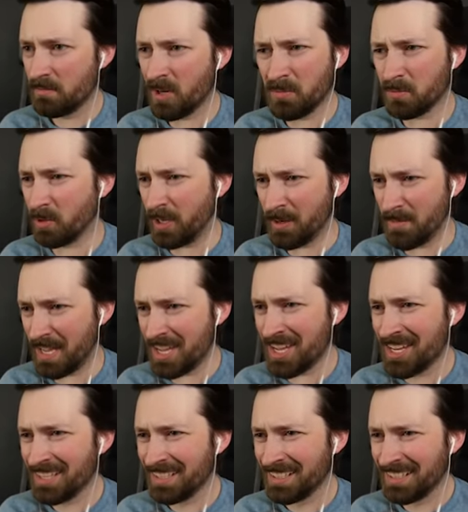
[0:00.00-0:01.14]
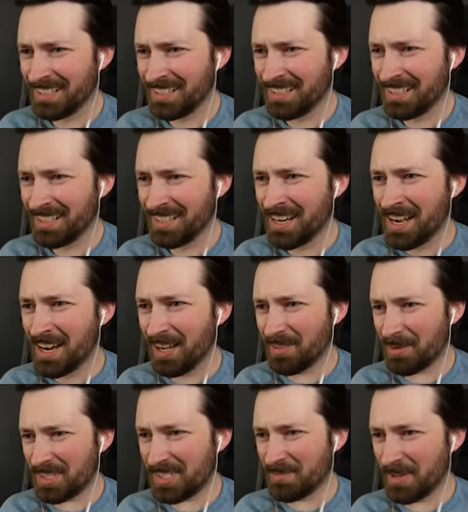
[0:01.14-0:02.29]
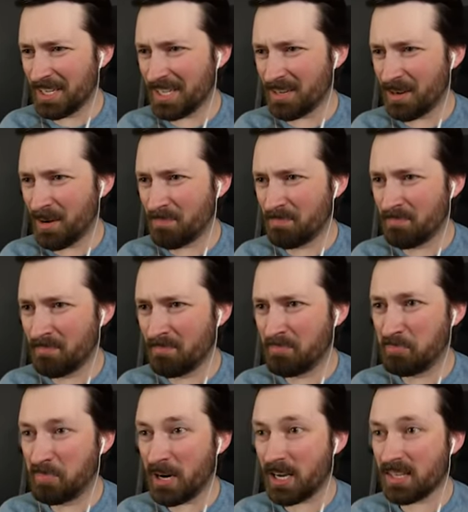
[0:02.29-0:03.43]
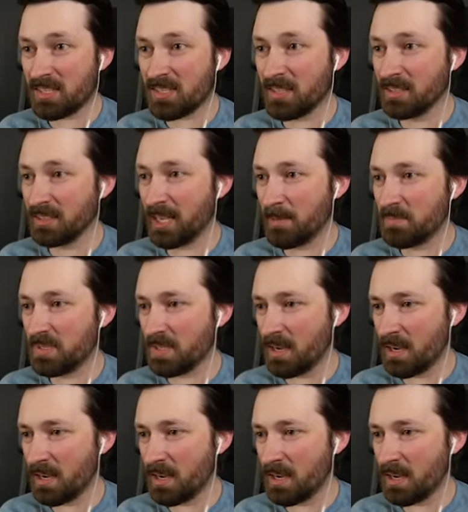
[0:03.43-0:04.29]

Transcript: Don't look at me. Otherwise, you might get a bucket to the lips.